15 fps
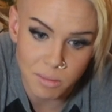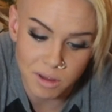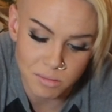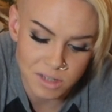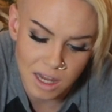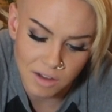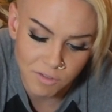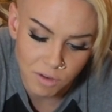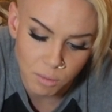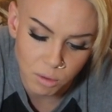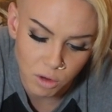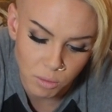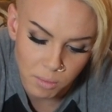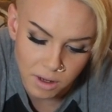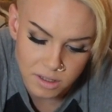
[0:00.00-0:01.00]
of them take
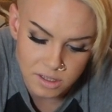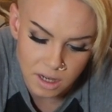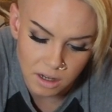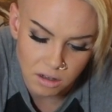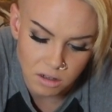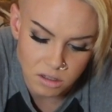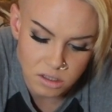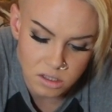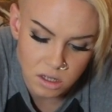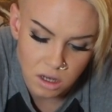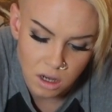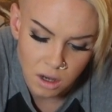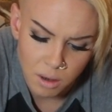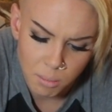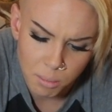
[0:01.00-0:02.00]
full-blown male cycles,
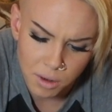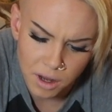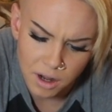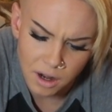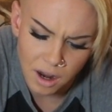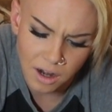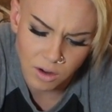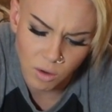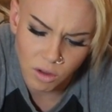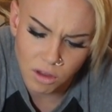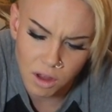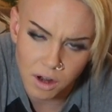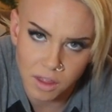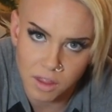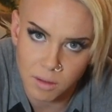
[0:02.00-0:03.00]
but I know a
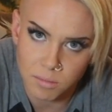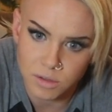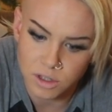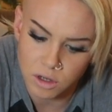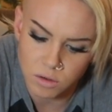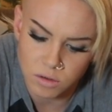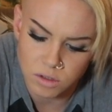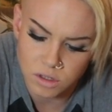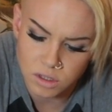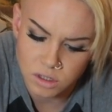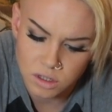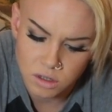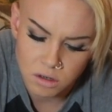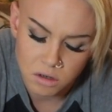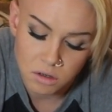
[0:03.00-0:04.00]
lot of them don't,
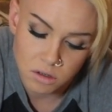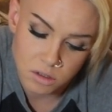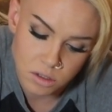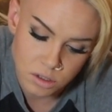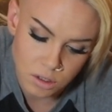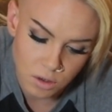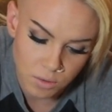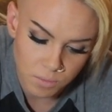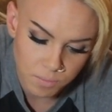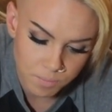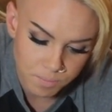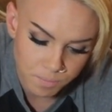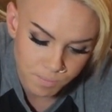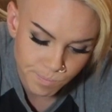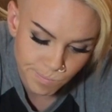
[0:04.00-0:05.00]
so
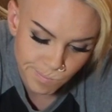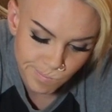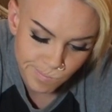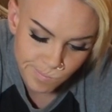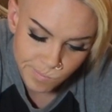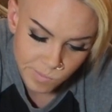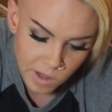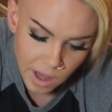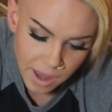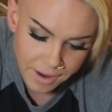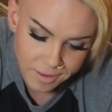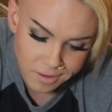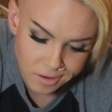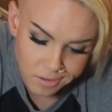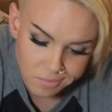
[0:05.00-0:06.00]
I
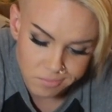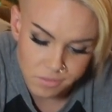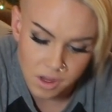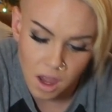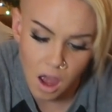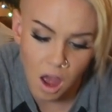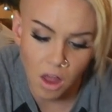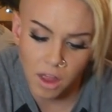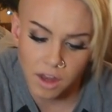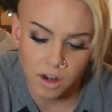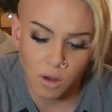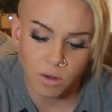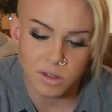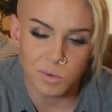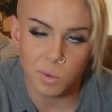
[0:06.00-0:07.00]
don't know. All I
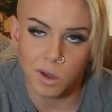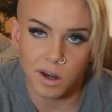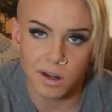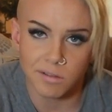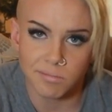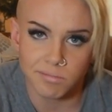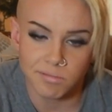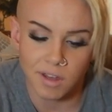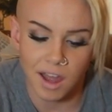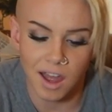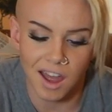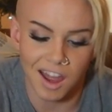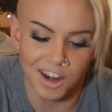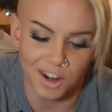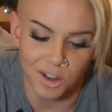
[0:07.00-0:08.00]
know is what
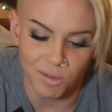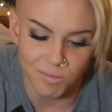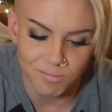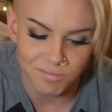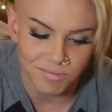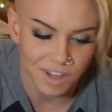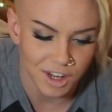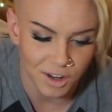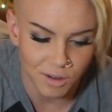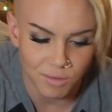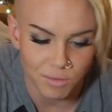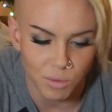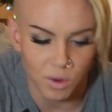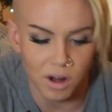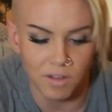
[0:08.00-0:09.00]
I know, you know,
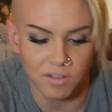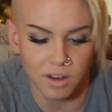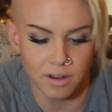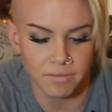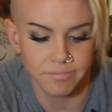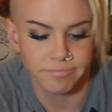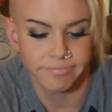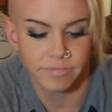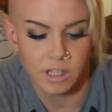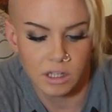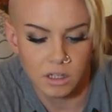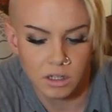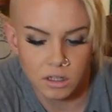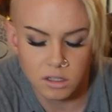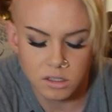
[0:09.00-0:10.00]
what I've done.
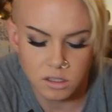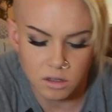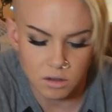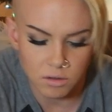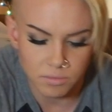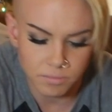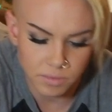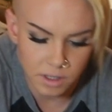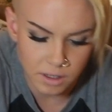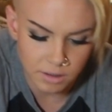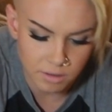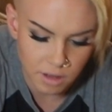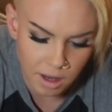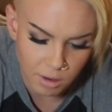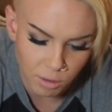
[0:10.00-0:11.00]
So yeah,
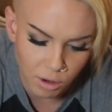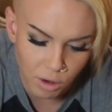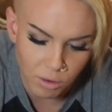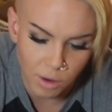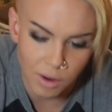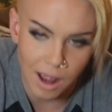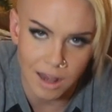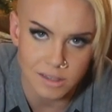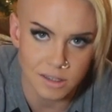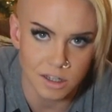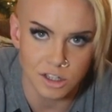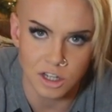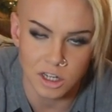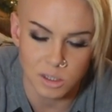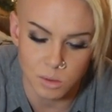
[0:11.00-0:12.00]
I don't go around asking
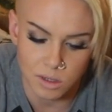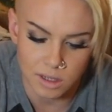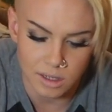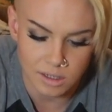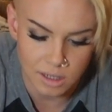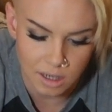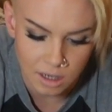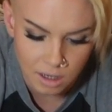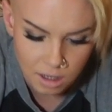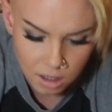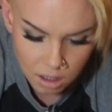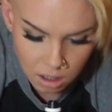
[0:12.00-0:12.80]
chicks what they take.